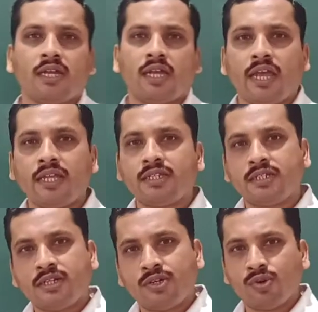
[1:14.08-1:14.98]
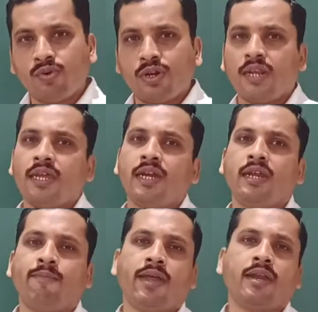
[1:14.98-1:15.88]
is totally
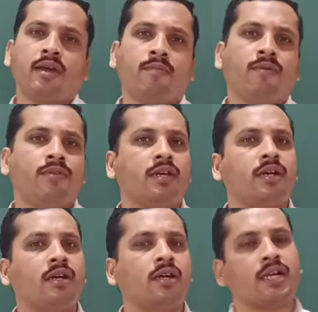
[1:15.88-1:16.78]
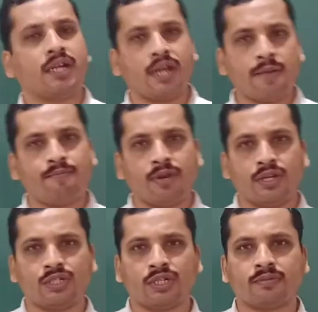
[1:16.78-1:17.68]
depend upon the
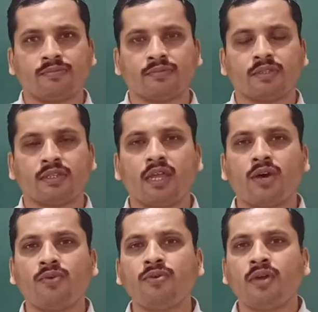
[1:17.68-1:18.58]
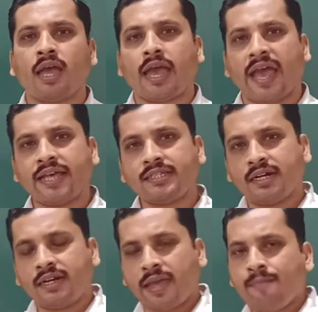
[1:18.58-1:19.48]
temperature. Now, as the
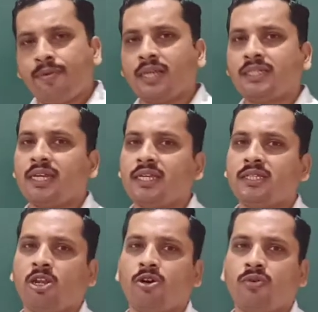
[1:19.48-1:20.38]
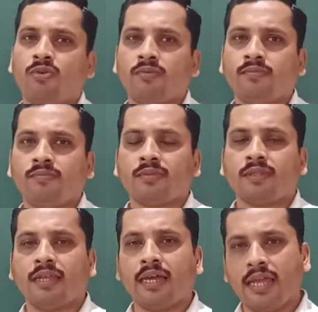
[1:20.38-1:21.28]
temperature is low,
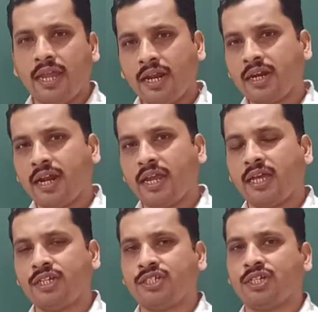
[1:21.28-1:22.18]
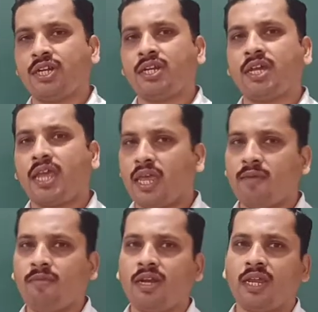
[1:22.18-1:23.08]
the heat radiation
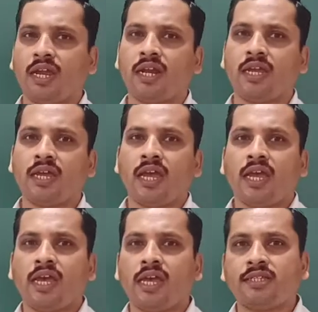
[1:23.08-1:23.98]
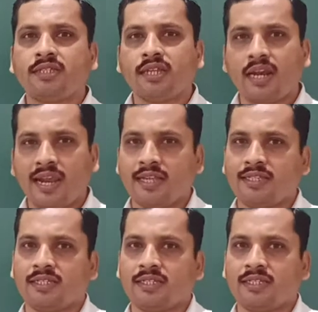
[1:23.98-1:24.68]
emitted is less,